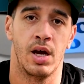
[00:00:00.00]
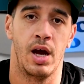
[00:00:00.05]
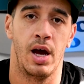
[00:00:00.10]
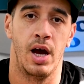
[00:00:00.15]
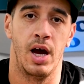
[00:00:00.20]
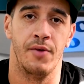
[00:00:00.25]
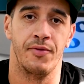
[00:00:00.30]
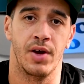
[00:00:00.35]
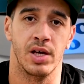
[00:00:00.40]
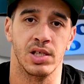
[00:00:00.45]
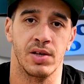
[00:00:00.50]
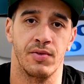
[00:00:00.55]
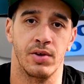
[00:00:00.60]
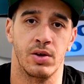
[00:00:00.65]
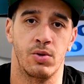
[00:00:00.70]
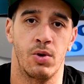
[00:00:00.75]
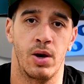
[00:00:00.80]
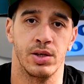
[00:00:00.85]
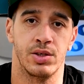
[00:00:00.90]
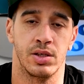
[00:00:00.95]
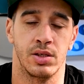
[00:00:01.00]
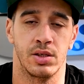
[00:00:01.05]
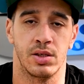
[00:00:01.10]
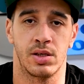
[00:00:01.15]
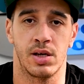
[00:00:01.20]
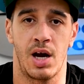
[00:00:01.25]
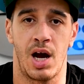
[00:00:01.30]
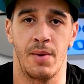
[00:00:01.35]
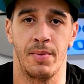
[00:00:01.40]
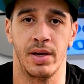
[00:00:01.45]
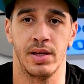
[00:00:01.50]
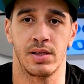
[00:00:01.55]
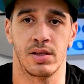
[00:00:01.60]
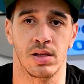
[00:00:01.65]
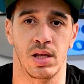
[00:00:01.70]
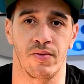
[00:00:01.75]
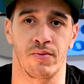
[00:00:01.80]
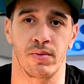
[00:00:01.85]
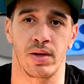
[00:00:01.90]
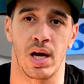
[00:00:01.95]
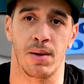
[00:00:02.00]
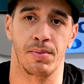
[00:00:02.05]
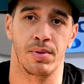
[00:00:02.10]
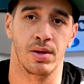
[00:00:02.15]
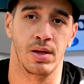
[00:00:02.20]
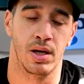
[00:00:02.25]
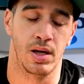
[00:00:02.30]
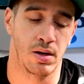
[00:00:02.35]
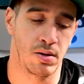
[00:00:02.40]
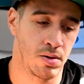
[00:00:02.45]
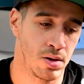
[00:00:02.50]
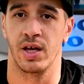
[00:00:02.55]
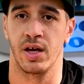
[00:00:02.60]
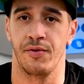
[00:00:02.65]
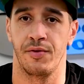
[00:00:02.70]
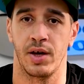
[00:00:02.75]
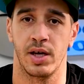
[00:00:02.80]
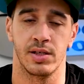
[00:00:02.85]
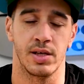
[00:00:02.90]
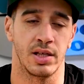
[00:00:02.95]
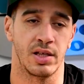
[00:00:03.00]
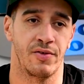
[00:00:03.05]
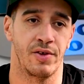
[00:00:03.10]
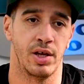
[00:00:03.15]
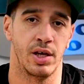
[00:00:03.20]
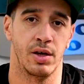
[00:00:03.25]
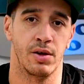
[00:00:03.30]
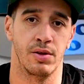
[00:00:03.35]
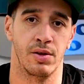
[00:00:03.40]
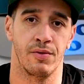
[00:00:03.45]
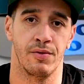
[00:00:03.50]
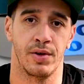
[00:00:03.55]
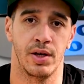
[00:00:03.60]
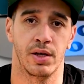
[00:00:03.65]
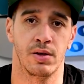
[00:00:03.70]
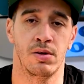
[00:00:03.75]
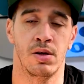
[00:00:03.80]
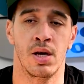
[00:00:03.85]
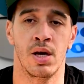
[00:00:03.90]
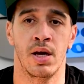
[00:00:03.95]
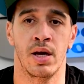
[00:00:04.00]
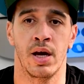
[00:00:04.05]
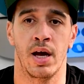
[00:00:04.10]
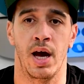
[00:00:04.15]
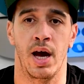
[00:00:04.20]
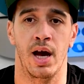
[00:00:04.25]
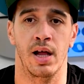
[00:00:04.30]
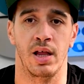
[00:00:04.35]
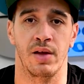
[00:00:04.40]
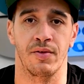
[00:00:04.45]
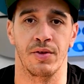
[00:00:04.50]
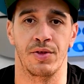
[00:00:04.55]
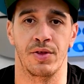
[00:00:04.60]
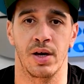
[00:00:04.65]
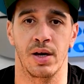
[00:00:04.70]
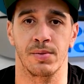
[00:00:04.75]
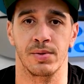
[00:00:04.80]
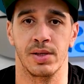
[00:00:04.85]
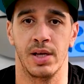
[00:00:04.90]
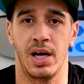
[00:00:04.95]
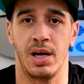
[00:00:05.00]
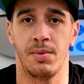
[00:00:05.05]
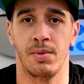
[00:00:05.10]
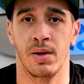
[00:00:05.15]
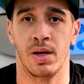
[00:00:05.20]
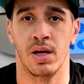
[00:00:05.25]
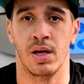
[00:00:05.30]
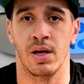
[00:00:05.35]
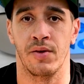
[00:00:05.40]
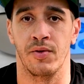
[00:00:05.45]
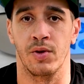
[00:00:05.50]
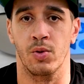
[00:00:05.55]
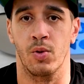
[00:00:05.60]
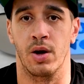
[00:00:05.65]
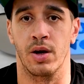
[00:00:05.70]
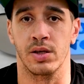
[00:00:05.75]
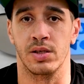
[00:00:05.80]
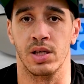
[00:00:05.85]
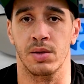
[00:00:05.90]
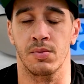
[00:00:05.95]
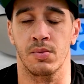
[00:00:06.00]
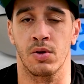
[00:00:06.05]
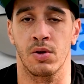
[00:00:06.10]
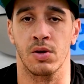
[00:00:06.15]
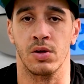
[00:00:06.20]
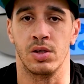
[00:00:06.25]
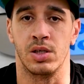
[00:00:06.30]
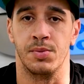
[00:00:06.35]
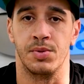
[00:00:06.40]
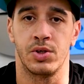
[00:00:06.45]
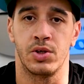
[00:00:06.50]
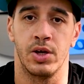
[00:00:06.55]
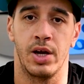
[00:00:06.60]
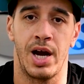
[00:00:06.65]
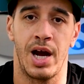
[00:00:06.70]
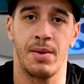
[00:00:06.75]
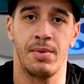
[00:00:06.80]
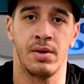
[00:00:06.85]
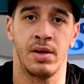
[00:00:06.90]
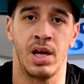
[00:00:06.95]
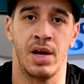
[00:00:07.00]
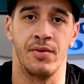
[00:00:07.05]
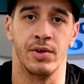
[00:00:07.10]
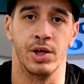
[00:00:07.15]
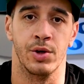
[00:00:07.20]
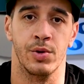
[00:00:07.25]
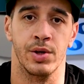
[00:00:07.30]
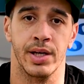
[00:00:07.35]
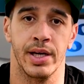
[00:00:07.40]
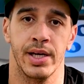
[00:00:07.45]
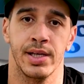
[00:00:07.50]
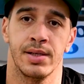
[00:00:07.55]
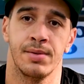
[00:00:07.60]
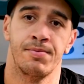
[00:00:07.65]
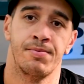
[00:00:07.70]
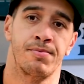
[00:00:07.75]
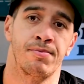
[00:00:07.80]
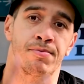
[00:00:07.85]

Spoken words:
If you guys have any questions, comments, leave them down below. If you guys like the video and the review, leave a thumbs up. If you want to see more, subscribe. Have a good one, guys.